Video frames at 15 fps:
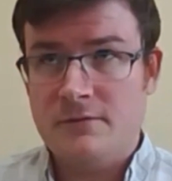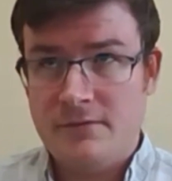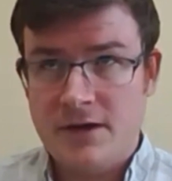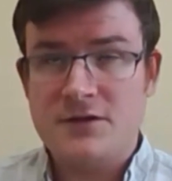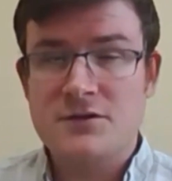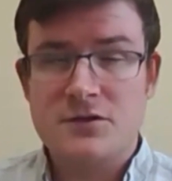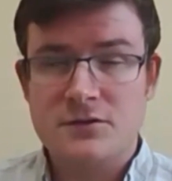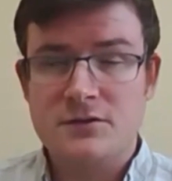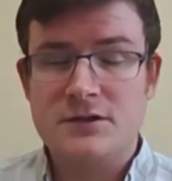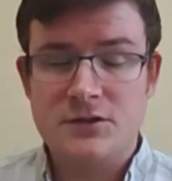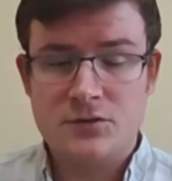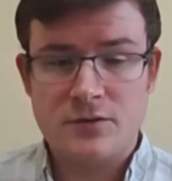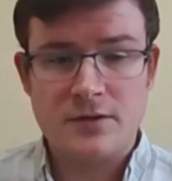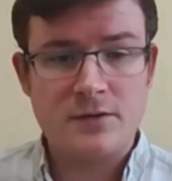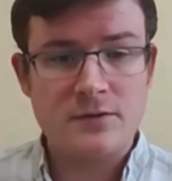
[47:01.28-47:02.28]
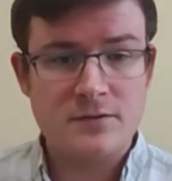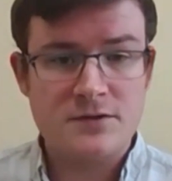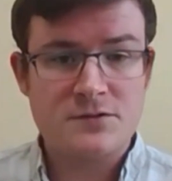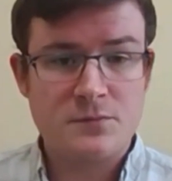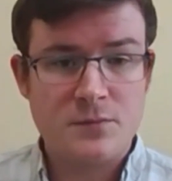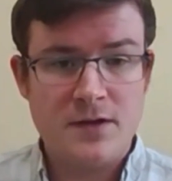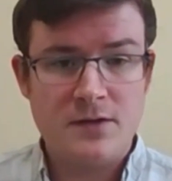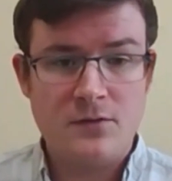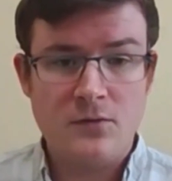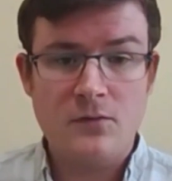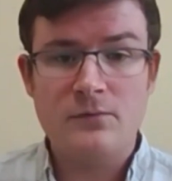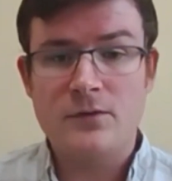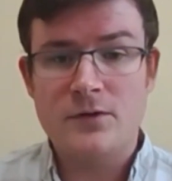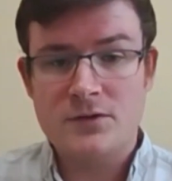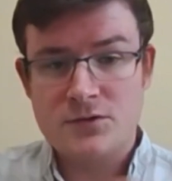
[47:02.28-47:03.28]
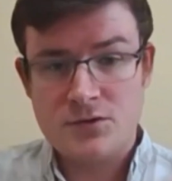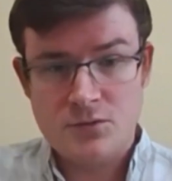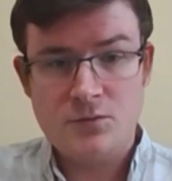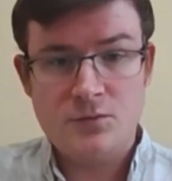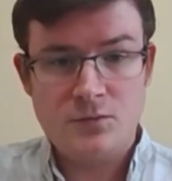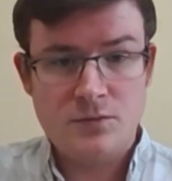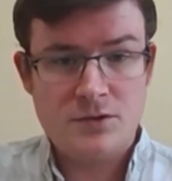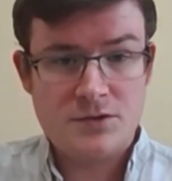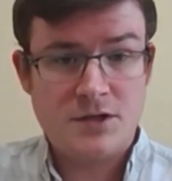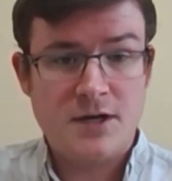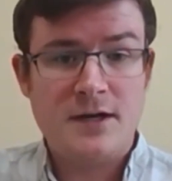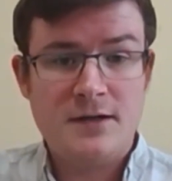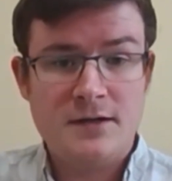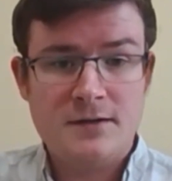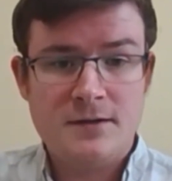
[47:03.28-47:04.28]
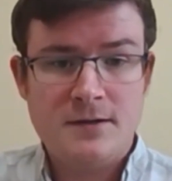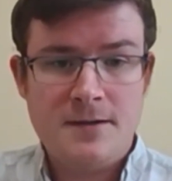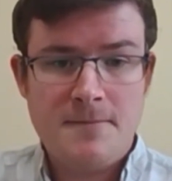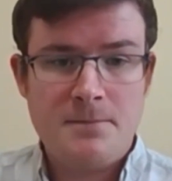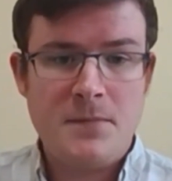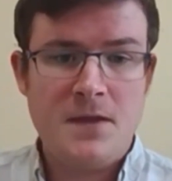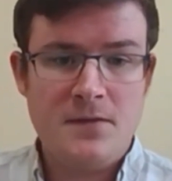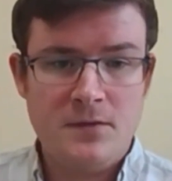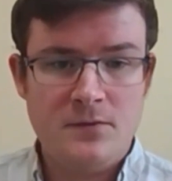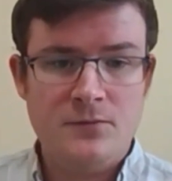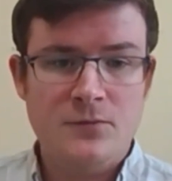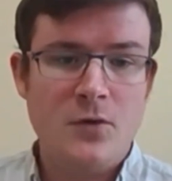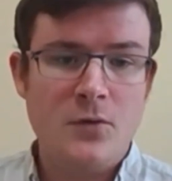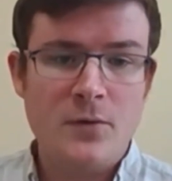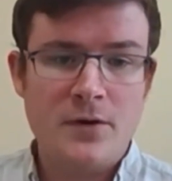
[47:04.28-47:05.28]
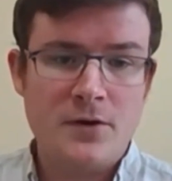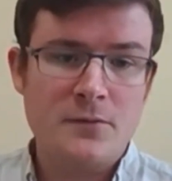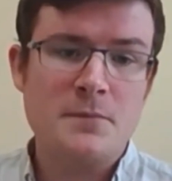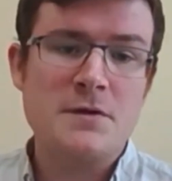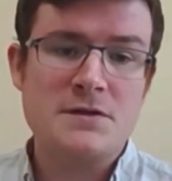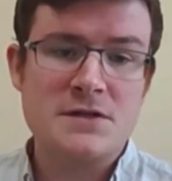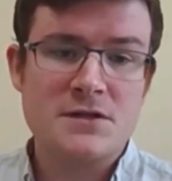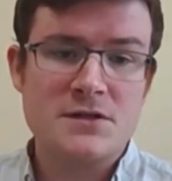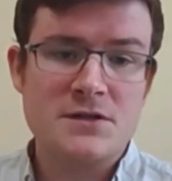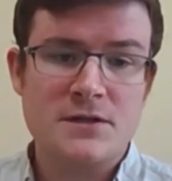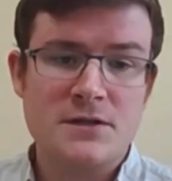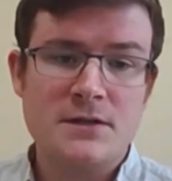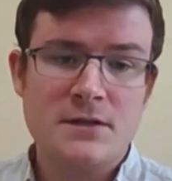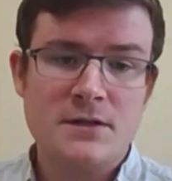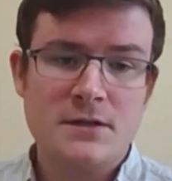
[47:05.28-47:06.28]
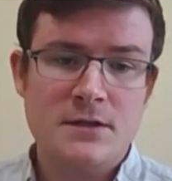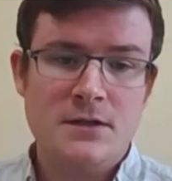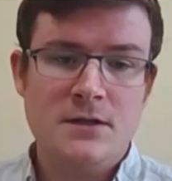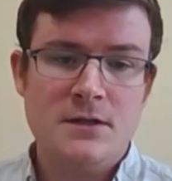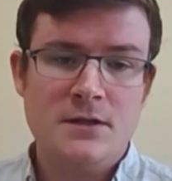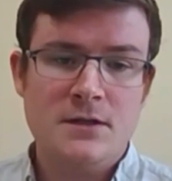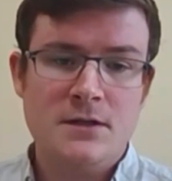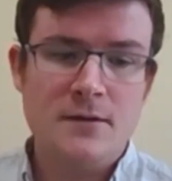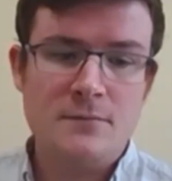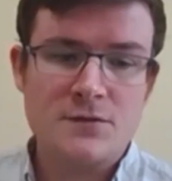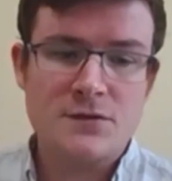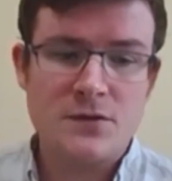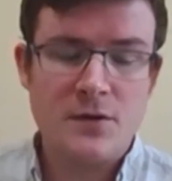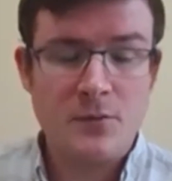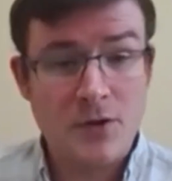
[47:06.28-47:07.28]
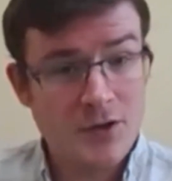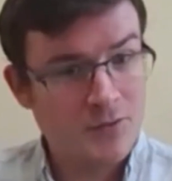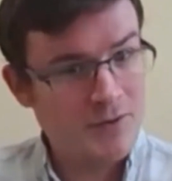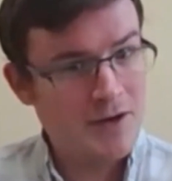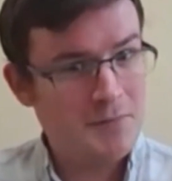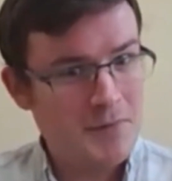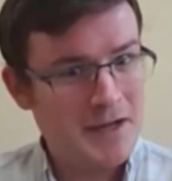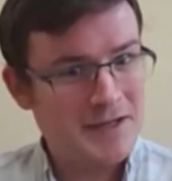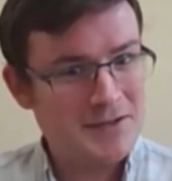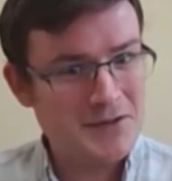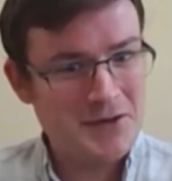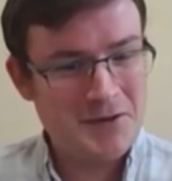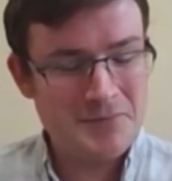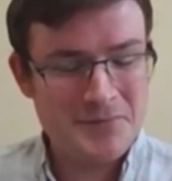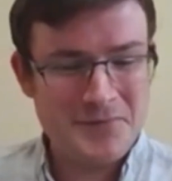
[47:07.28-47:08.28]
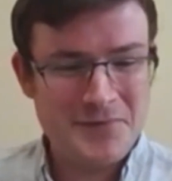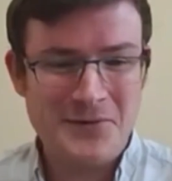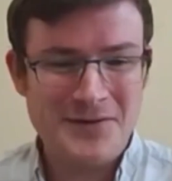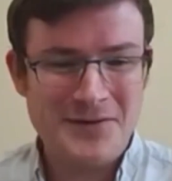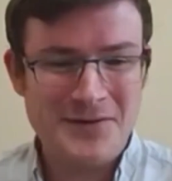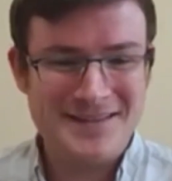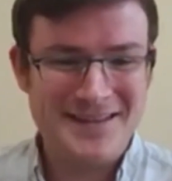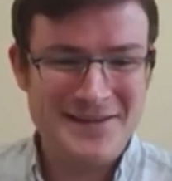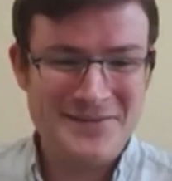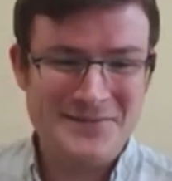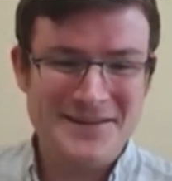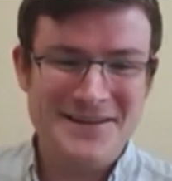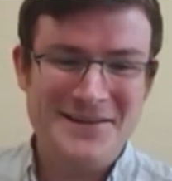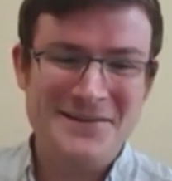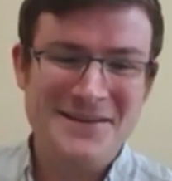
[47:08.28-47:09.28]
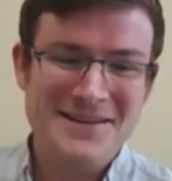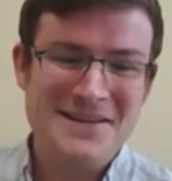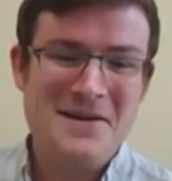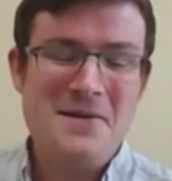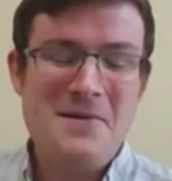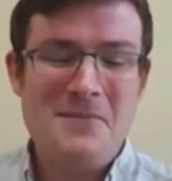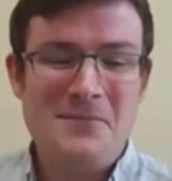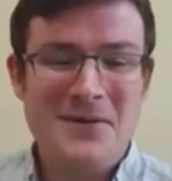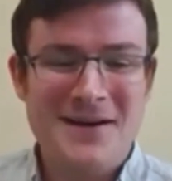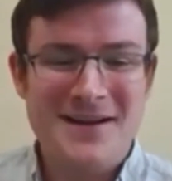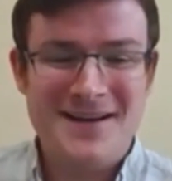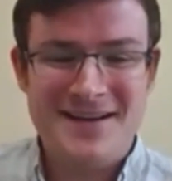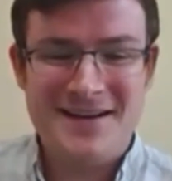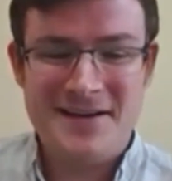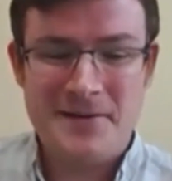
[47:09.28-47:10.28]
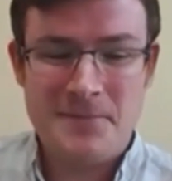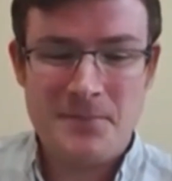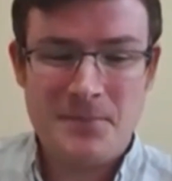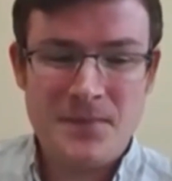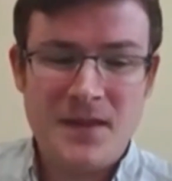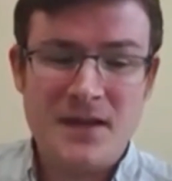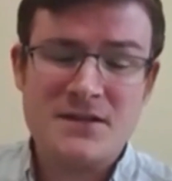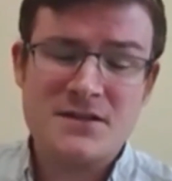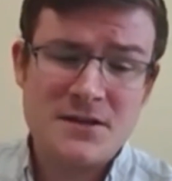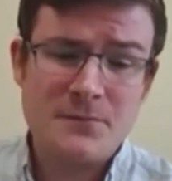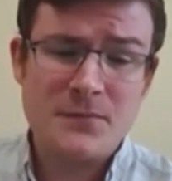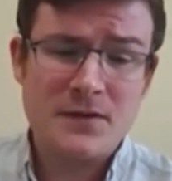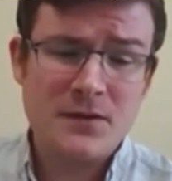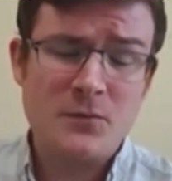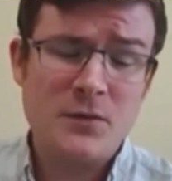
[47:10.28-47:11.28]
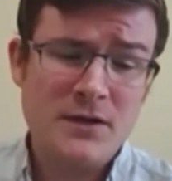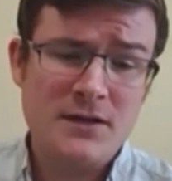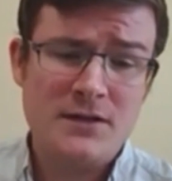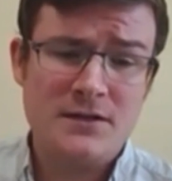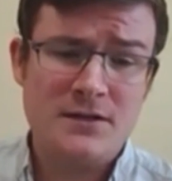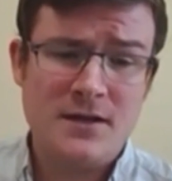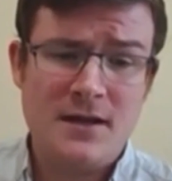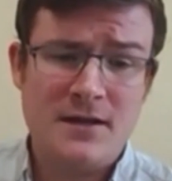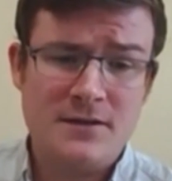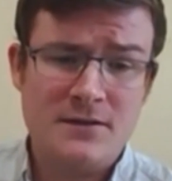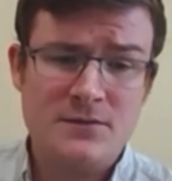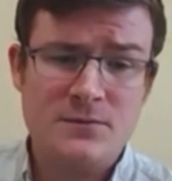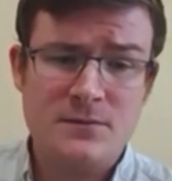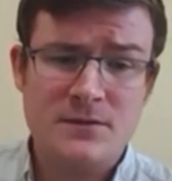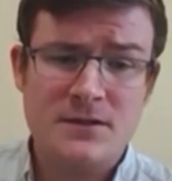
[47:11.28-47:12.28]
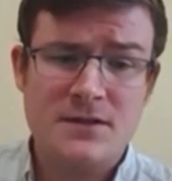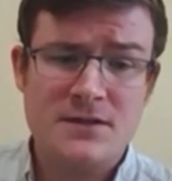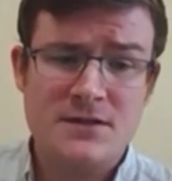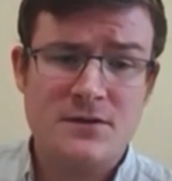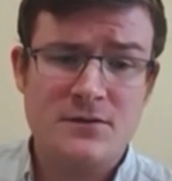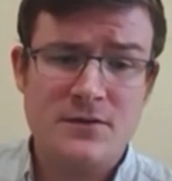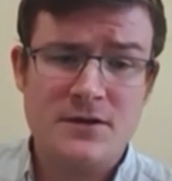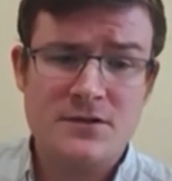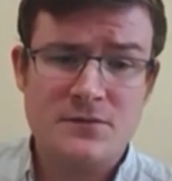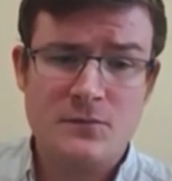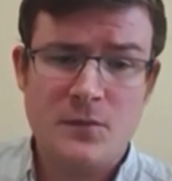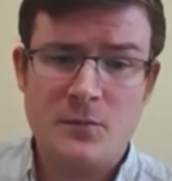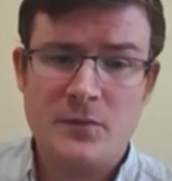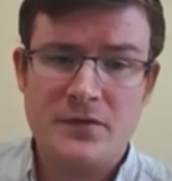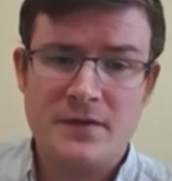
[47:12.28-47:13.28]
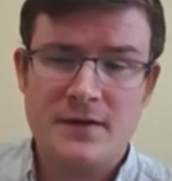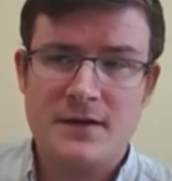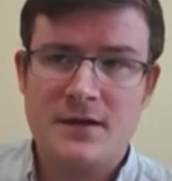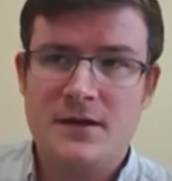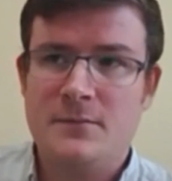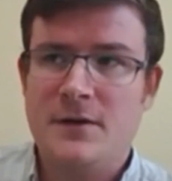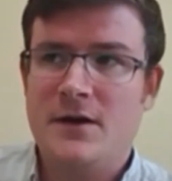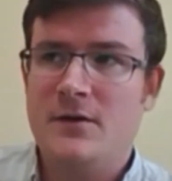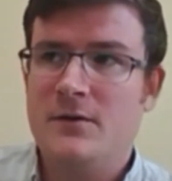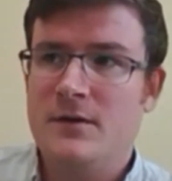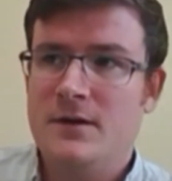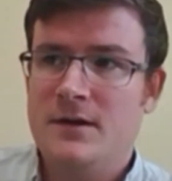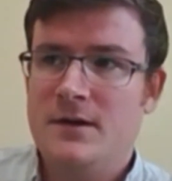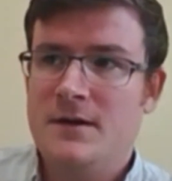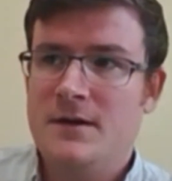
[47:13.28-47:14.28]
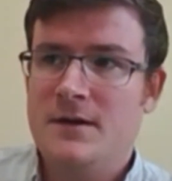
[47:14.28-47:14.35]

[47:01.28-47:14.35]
eventually trickle its way over to China and they'll know where you're positioned. So I want to credit Mike Dom for pointing that one out, but that's something that we need to take into a consideration when we're thinking about,